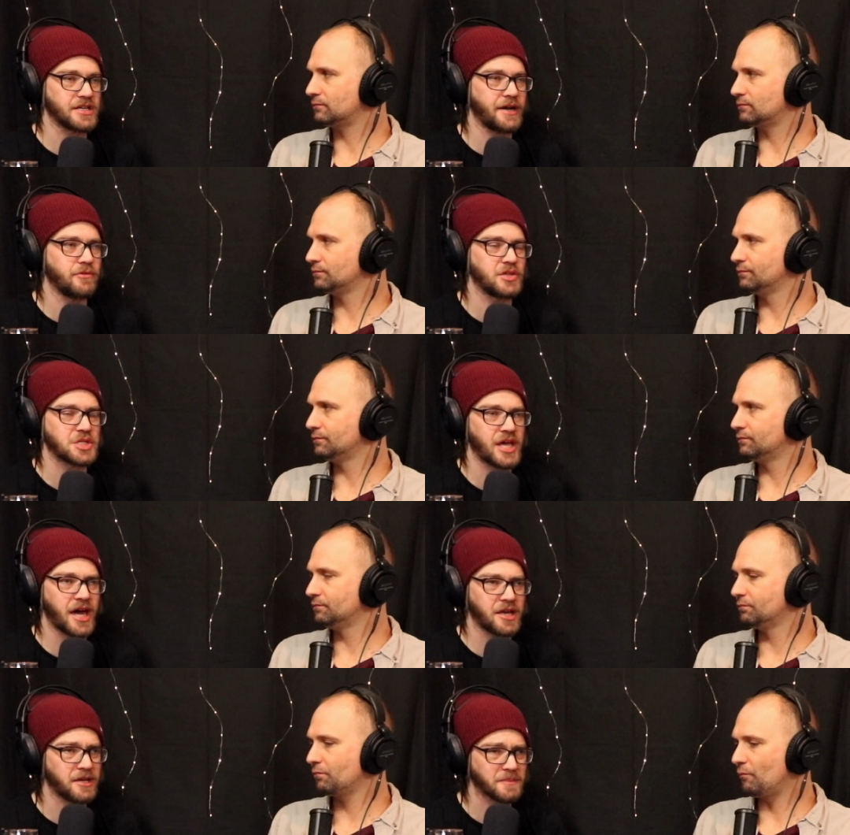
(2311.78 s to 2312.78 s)
Speaker 1: to anyone that's
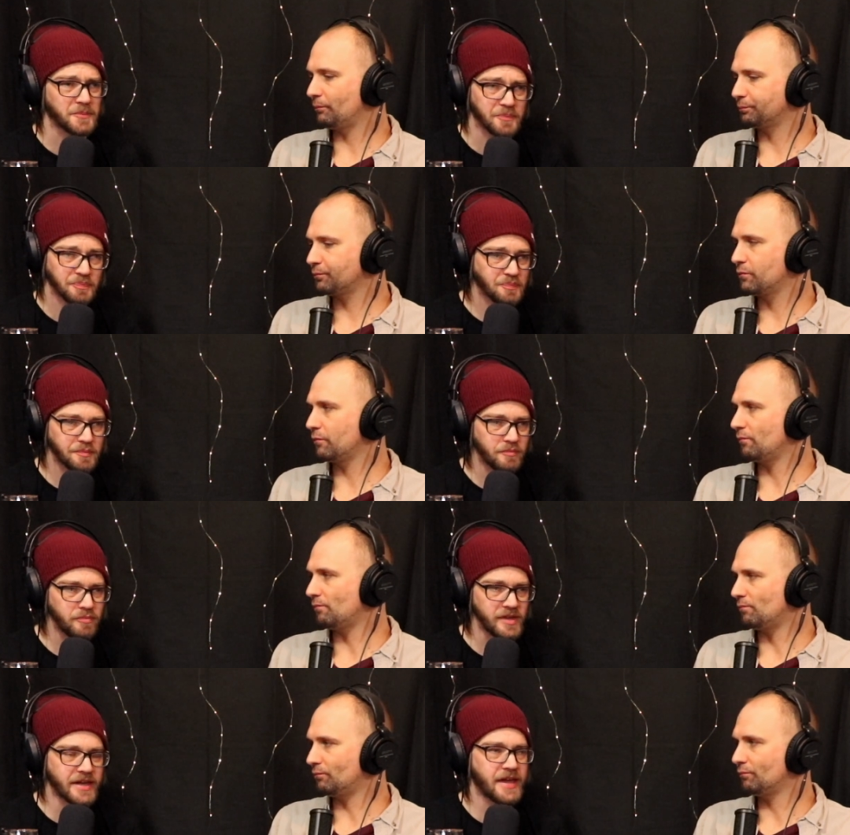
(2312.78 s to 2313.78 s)
had it,
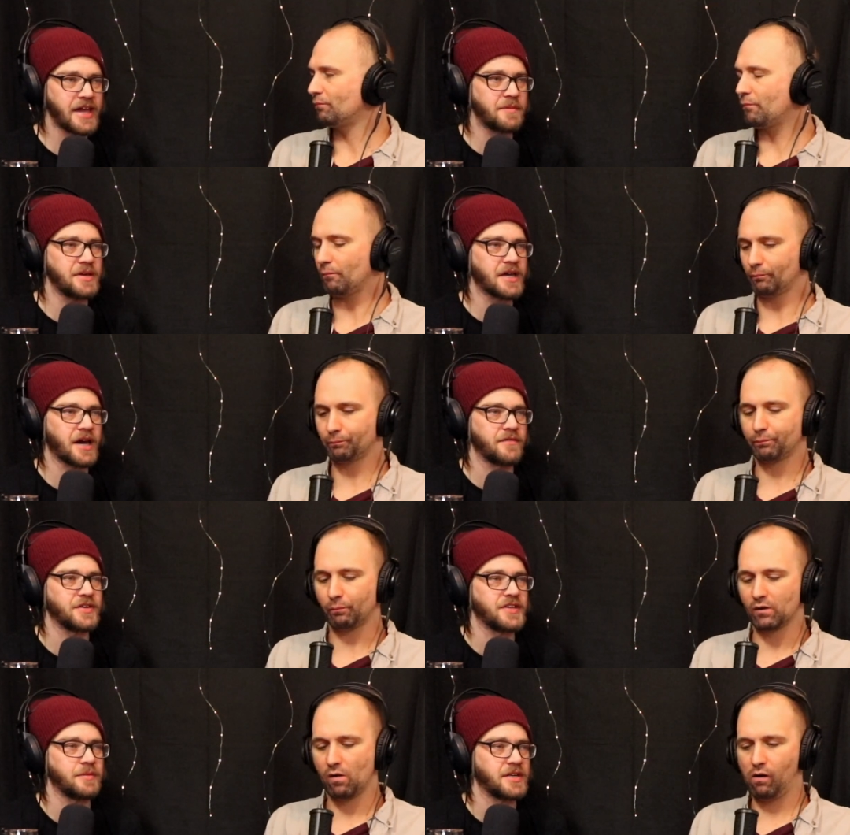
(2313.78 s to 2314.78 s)
it can be kind of
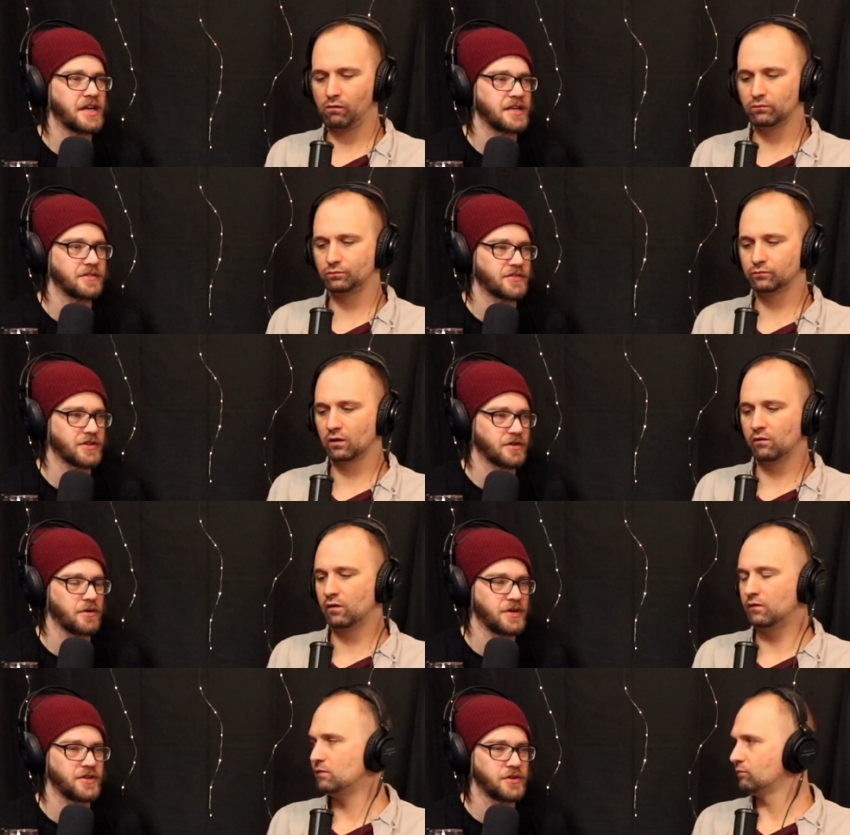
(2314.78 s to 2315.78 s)
intimidating to go
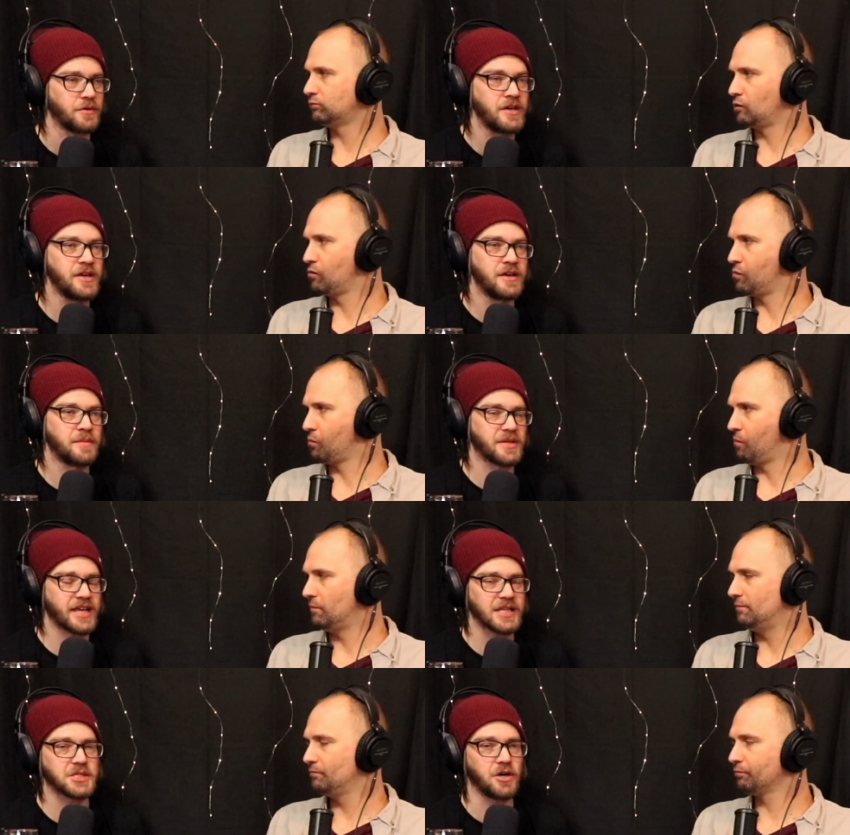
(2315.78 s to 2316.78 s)
into. But
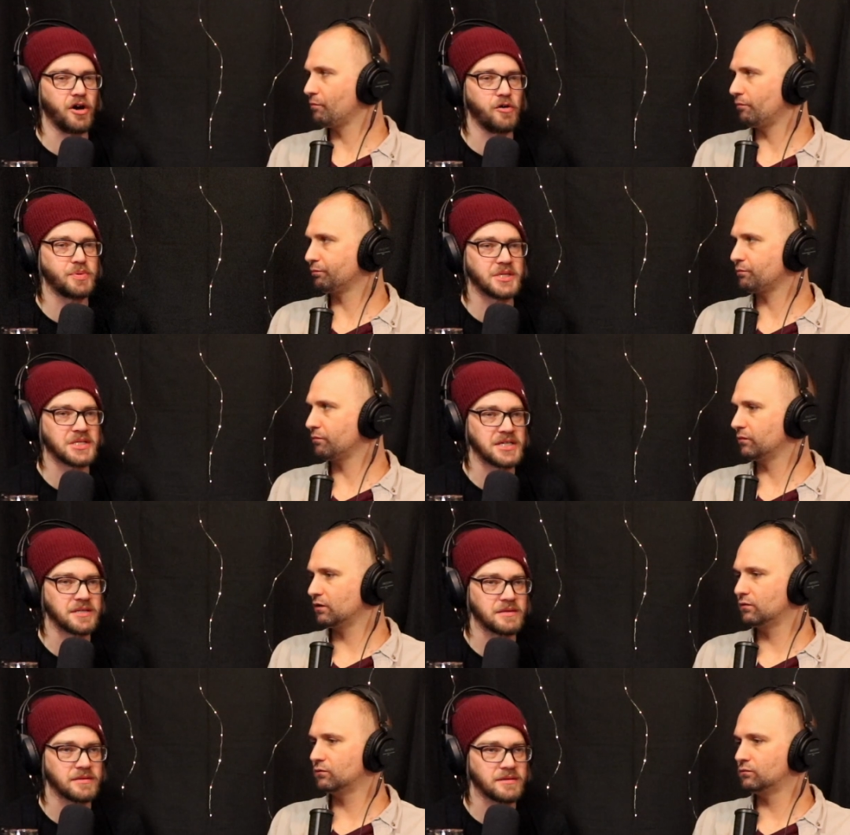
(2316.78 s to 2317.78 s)
that's the hope is that
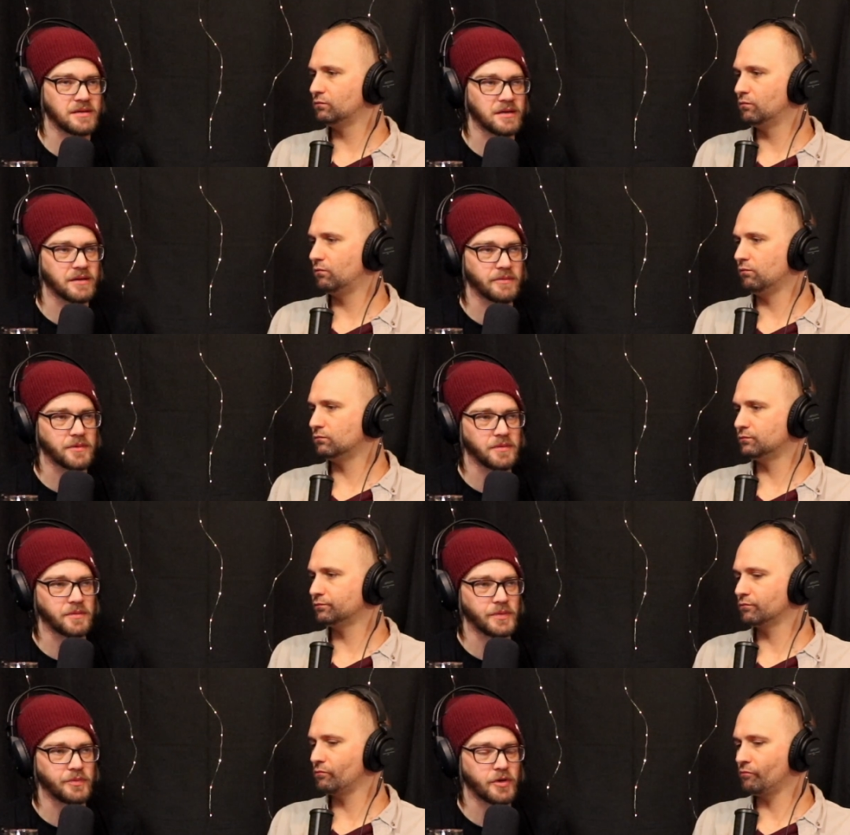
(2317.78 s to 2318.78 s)
uh,
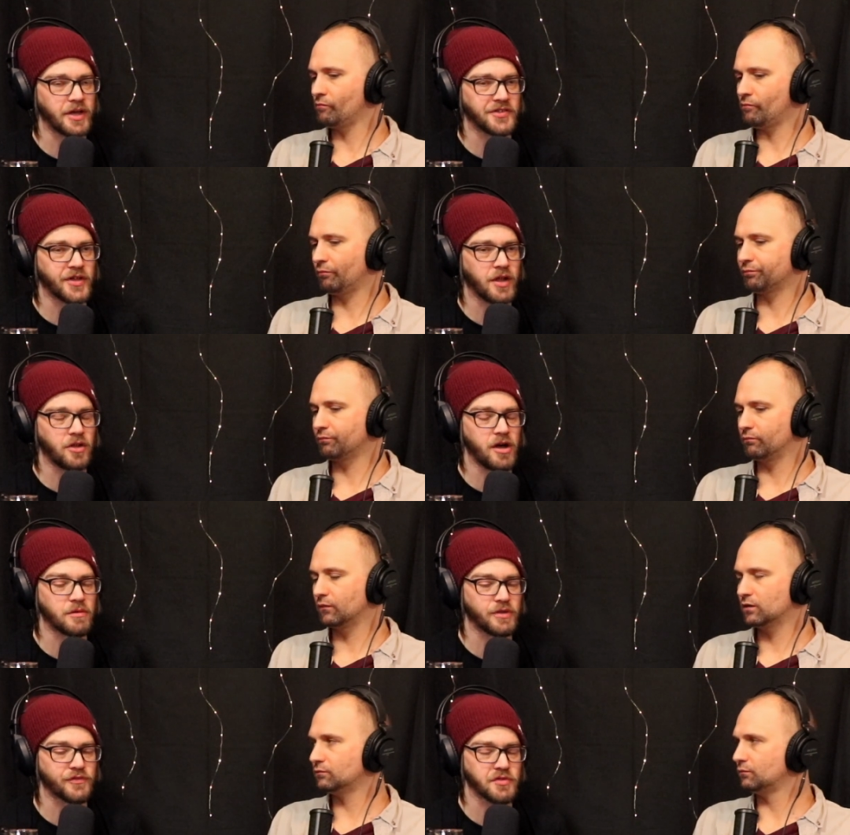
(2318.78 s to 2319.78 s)
as, along
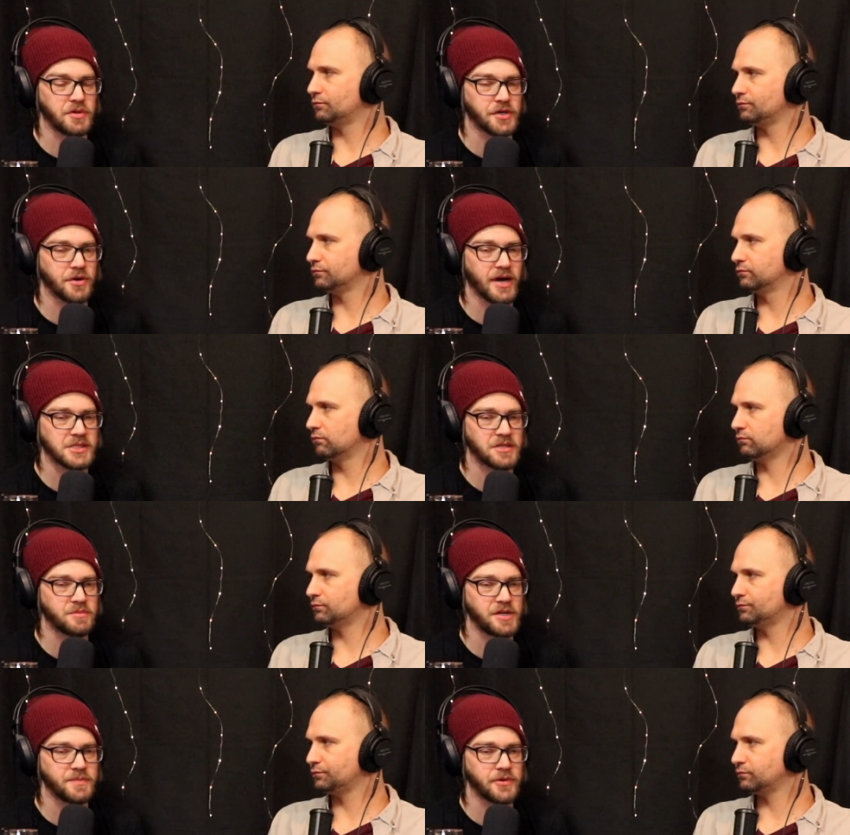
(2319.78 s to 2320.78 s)
with familiarizing
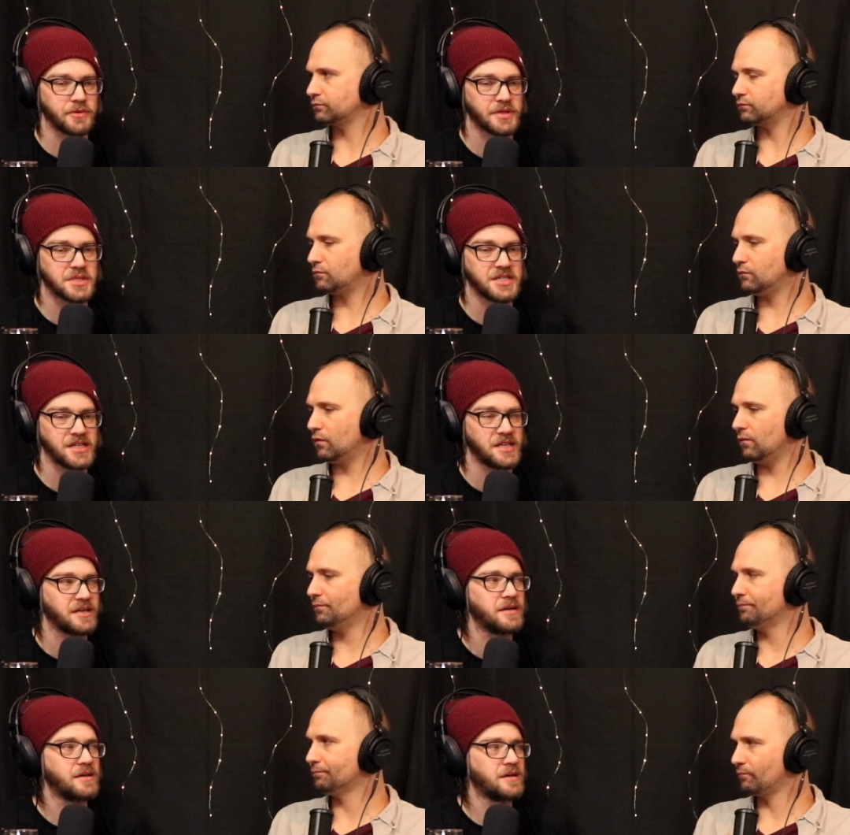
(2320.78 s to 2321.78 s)
people with tea,
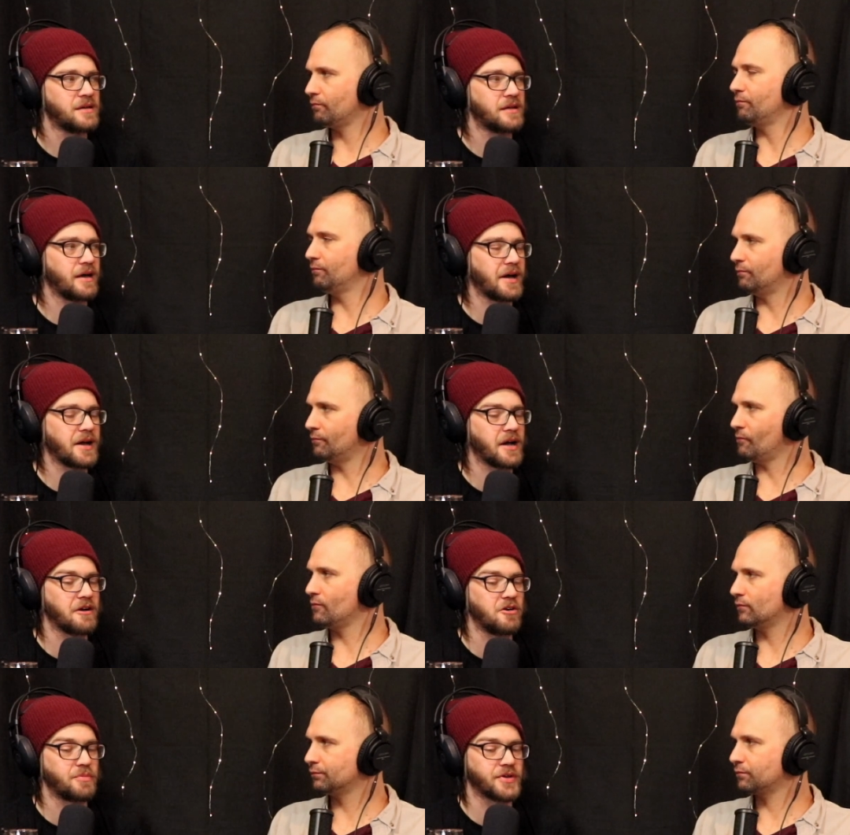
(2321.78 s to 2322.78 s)
mm-hmm. I, I
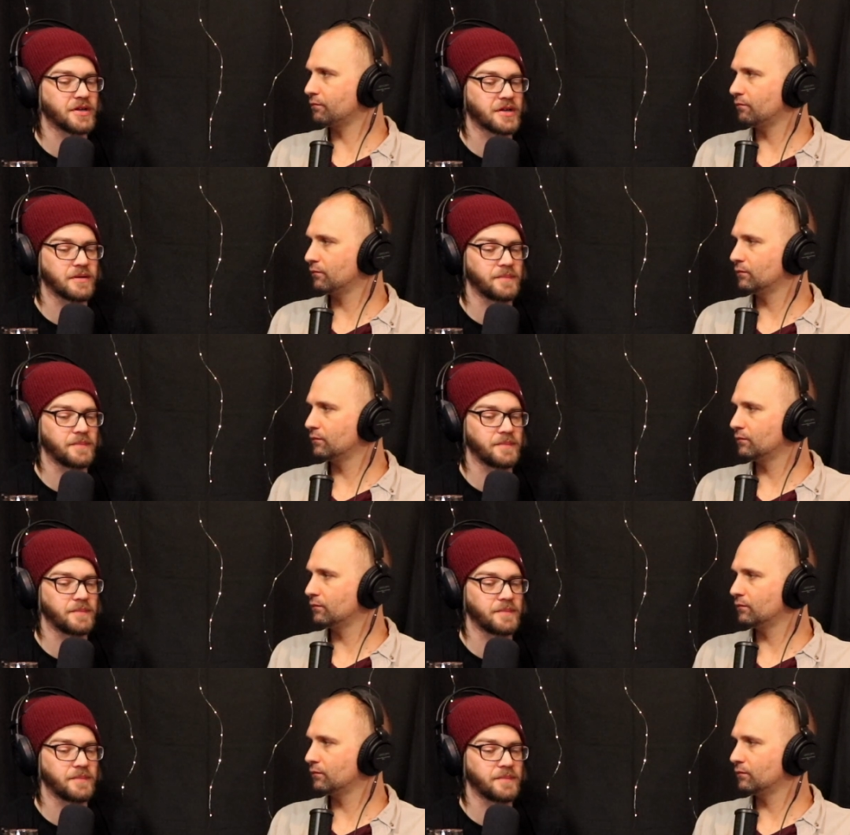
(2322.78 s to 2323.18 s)
hope to.